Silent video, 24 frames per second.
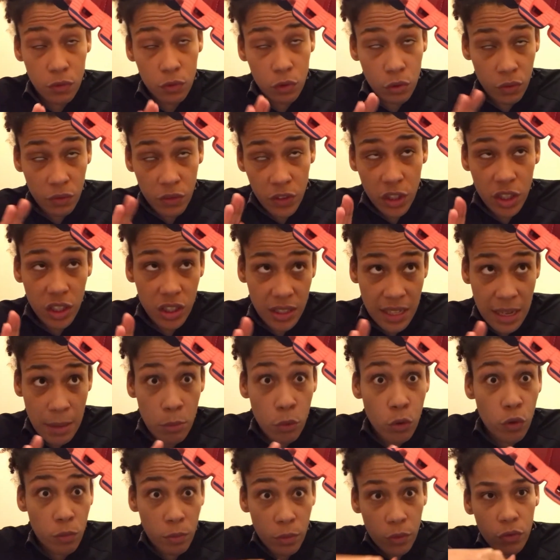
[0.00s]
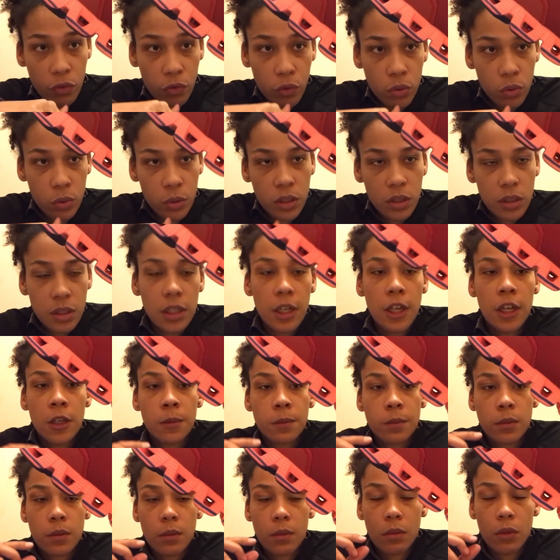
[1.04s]
traverse that movement forwards,
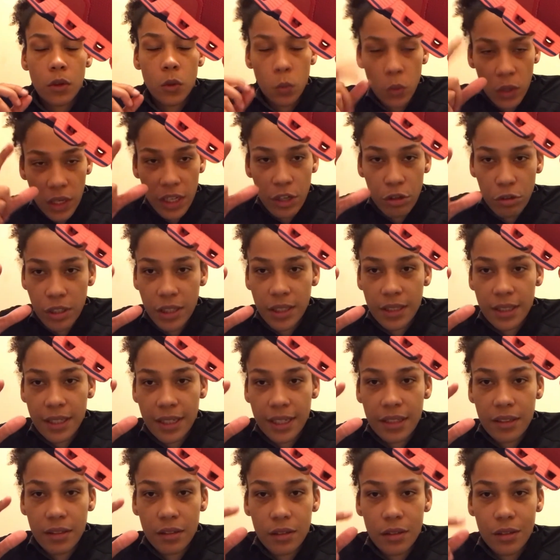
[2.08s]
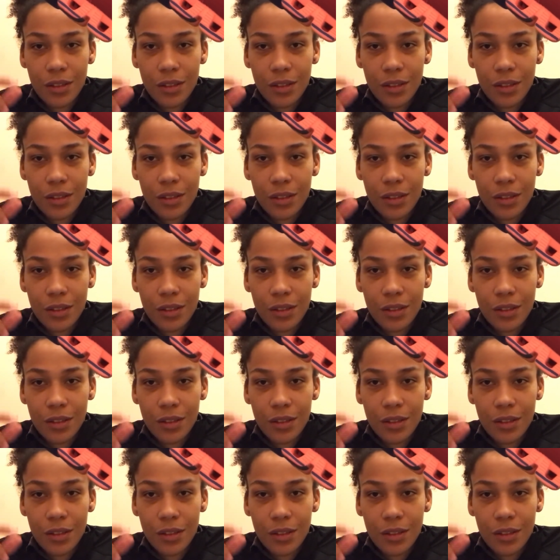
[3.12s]
will increase again.